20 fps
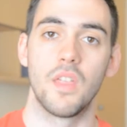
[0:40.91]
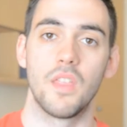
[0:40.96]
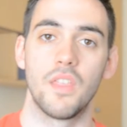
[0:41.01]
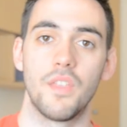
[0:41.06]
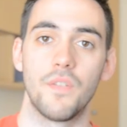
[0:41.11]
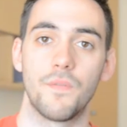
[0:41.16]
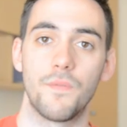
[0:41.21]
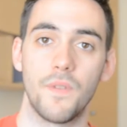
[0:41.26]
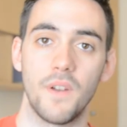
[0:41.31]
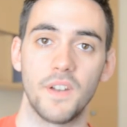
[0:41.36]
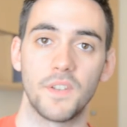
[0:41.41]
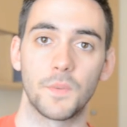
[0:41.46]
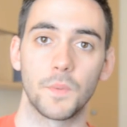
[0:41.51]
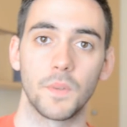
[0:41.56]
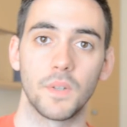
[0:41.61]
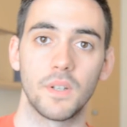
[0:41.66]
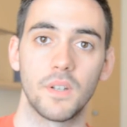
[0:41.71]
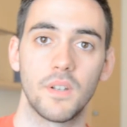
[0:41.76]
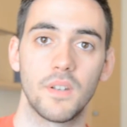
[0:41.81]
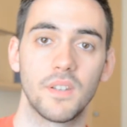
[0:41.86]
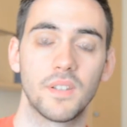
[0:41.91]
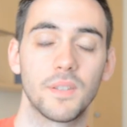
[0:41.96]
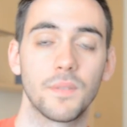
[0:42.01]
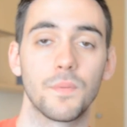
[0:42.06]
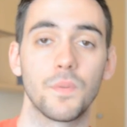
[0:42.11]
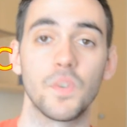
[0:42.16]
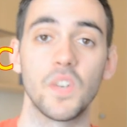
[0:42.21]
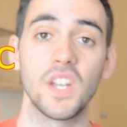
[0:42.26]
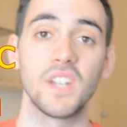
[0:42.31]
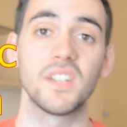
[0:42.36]
The first one is a
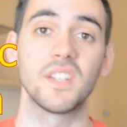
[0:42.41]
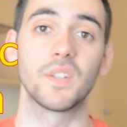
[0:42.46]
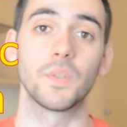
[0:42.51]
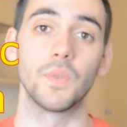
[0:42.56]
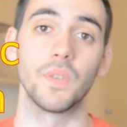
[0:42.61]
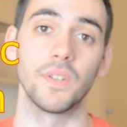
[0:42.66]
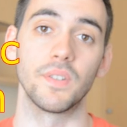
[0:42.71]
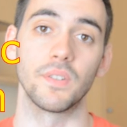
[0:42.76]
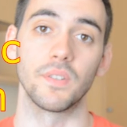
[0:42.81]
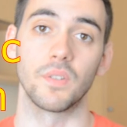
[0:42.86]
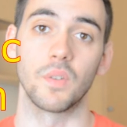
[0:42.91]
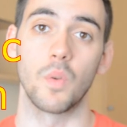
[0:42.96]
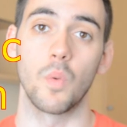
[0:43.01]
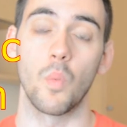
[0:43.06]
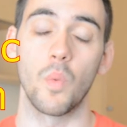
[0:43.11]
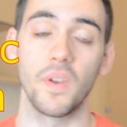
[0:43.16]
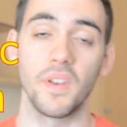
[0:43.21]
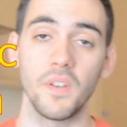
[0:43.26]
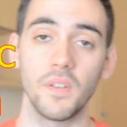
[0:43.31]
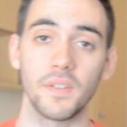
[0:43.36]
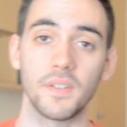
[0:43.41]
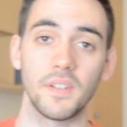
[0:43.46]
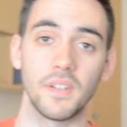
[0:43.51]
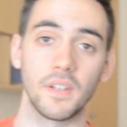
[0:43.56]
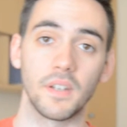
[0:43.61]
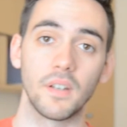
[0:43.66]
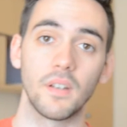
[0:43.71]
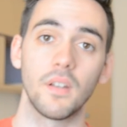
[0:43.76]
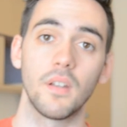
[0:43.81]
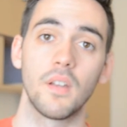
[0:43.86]
phonetic reason. When you
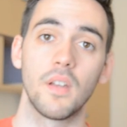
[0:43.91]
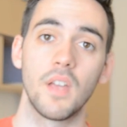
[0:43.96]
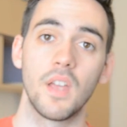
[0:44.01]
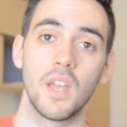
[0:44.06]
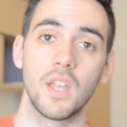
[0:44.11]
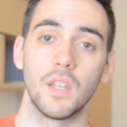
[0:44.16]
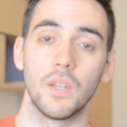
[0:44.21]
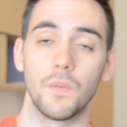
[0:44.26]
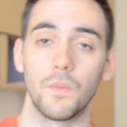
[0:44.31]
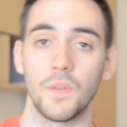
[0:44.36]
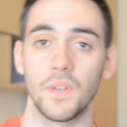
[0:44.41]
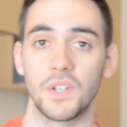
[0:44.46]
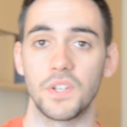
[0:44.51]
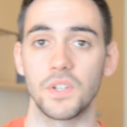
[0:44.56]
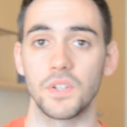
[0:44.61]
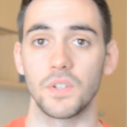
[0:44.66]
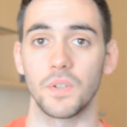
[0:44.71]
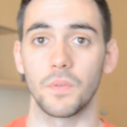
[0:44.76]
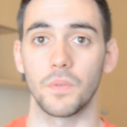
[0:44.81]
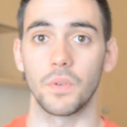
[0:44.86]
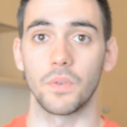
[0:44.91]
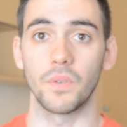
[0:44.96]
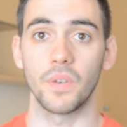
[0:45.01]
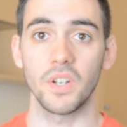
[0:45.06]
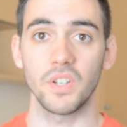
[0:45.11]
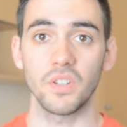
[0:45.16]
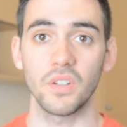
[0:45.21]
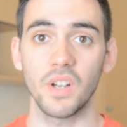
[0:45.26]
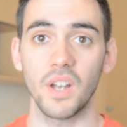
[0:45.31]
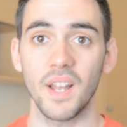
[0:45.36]
sing, the features of your
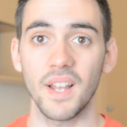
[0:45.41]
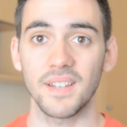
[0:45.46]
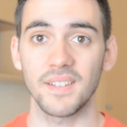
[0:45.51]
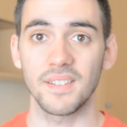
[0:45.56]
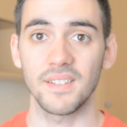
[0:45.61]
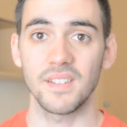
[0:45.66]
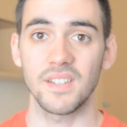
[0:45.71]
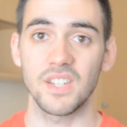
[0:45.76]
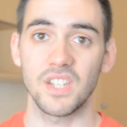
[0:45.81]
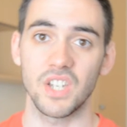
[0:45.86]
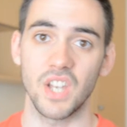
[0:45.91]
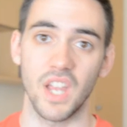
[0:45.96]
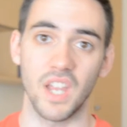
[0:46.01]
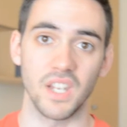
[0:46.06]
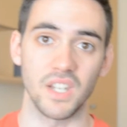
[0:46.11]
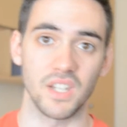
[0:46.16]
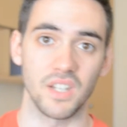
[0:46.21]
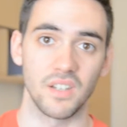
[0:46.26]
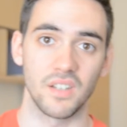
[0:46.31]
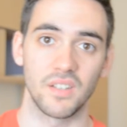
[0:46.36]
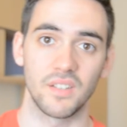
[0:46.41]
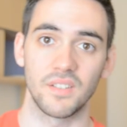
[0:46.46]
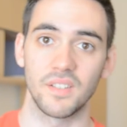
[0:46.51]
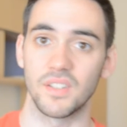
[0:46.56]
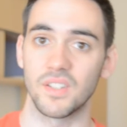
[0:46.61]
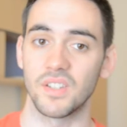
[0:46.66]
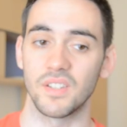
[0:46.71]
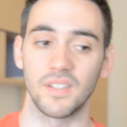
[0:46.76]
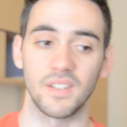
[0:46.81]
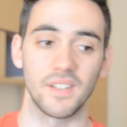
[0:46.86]
original accent change,
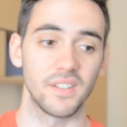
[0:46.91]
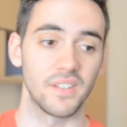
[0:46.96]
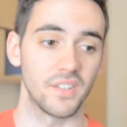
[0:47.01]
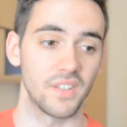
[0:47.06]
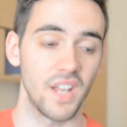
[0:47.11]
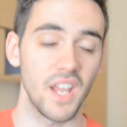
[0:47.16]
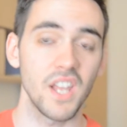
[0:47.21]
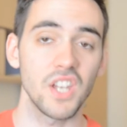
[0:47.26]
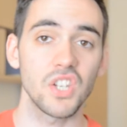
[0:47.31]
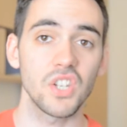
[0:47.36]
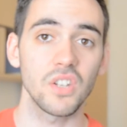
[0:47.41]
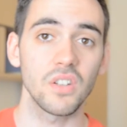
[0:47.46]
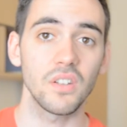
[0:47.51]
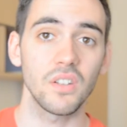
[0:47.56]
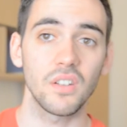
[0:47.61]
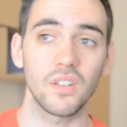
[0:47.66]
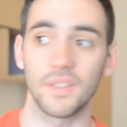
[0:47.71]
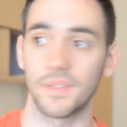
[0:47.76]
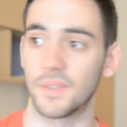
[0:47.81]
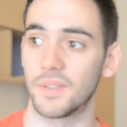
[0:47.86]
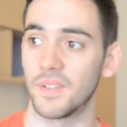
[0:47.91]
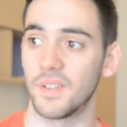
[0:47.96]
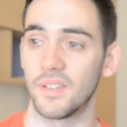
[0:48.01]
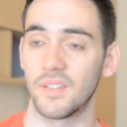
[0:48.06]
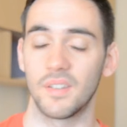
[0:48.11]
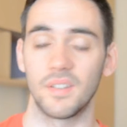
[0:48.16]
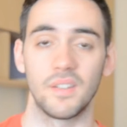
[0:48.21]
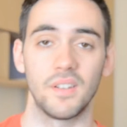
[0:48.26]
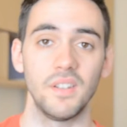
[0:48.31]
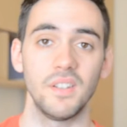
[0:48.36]
such as intonation, because
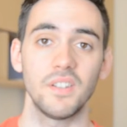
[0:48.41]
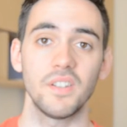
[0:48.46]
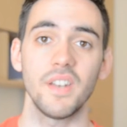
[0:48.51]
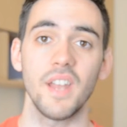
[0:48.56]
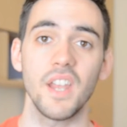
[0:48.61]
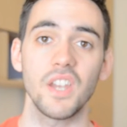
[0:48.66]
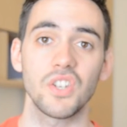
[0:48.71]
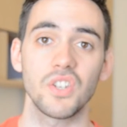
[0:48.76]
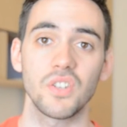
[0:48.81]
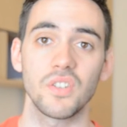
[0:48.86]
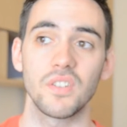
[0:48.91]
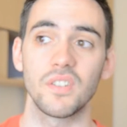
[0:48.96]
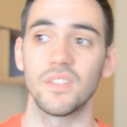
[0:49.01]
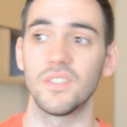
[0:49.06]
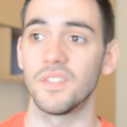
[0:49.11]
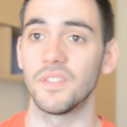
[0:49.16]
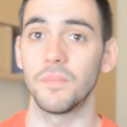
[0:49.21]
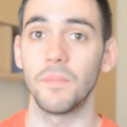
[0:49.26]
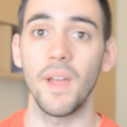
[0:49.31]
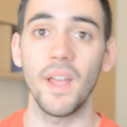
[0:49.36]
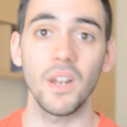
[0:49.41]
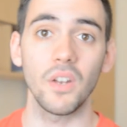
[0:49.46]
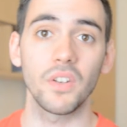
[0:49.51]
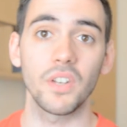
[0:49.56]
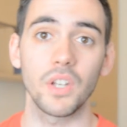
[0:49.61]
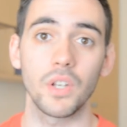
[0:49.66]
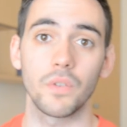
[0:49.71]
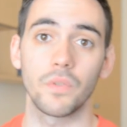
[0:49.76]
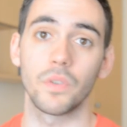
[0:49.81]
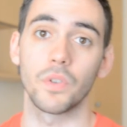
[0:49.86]
intonation is the
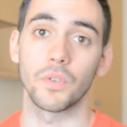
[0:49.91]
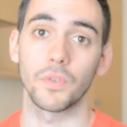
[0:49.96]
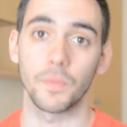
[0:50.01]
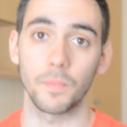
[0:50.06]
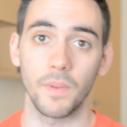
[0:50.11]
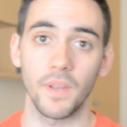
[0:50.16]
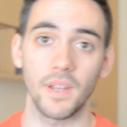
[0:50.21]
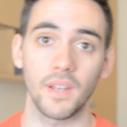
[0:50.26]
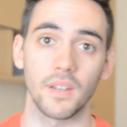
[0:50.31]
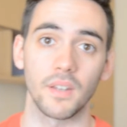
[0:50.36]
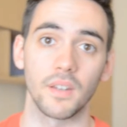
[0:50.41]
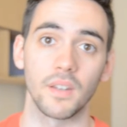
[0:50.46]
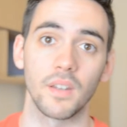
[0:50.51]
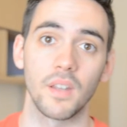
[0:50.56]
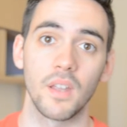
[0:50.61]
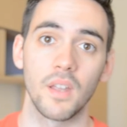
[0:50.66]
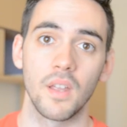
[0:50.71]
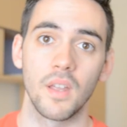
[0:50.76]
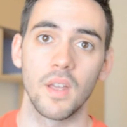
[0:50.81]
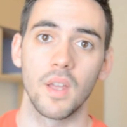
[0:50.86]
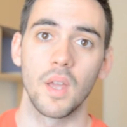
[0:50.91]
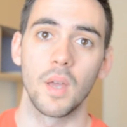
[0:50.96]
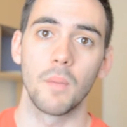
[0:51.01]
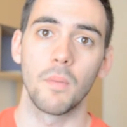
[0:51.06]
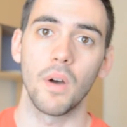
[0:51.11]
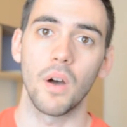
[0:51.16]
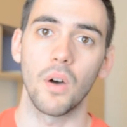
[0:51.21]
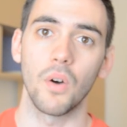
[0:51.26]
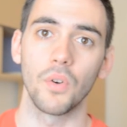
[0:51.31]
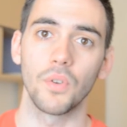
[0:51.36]
melody of your speaking,
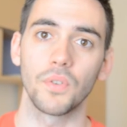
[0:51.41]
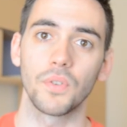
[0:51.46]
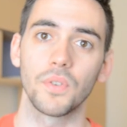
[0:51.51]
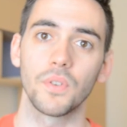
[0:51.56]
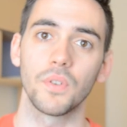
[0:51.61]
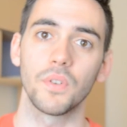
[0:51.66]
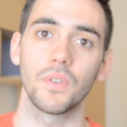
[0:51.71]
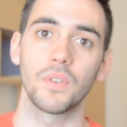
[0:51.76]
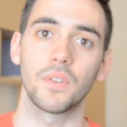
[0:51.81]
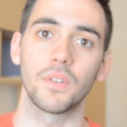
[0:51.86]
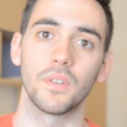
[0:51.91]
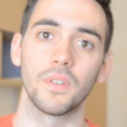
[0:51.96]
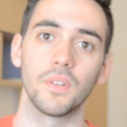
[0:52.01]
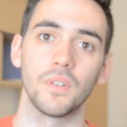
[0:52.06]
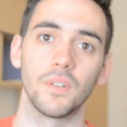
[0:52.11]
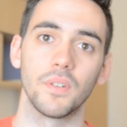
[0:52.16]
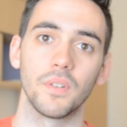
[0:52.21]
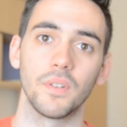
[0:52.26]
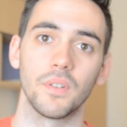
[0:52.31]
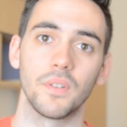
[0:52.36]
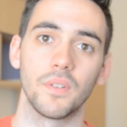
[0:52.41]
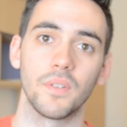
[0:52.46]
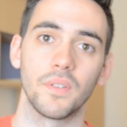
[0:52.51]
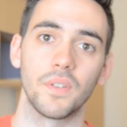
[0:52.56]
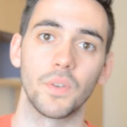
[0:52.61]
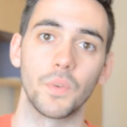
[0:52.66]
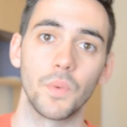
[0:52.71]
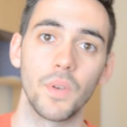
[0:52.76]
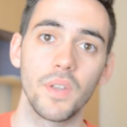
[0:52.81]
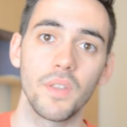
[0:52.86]
but also
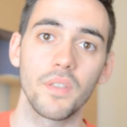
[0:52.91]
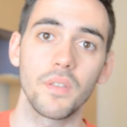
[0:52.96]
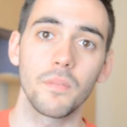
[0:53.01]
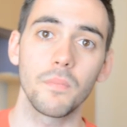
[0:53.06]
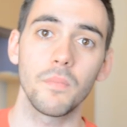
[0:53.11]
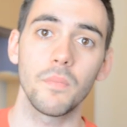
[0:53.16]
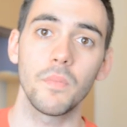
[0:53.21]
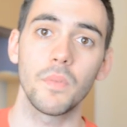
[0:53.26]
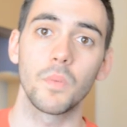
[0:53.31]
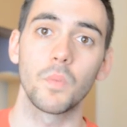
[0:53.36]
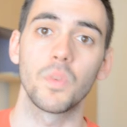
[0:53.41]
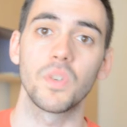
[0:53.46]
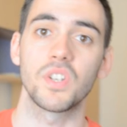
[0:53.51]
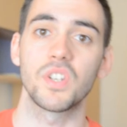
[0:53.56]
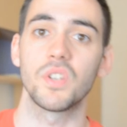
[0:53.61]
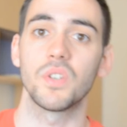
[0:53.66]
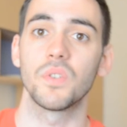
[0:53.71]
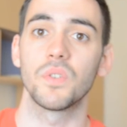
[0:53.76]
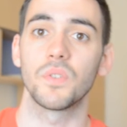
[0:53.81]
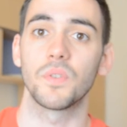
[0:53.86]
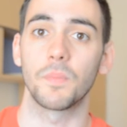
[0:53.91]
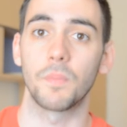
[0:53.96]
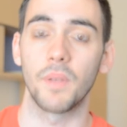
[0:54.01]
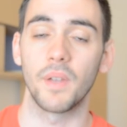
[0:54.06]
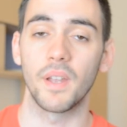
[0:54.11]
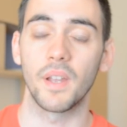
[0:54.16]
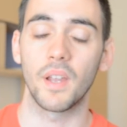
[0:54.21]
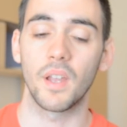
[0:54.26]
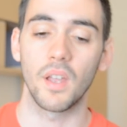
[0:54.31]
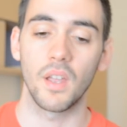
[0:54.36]
the rhythm in which you
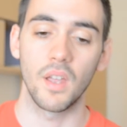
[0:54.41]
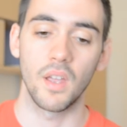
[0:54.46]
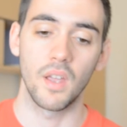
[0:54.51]
speak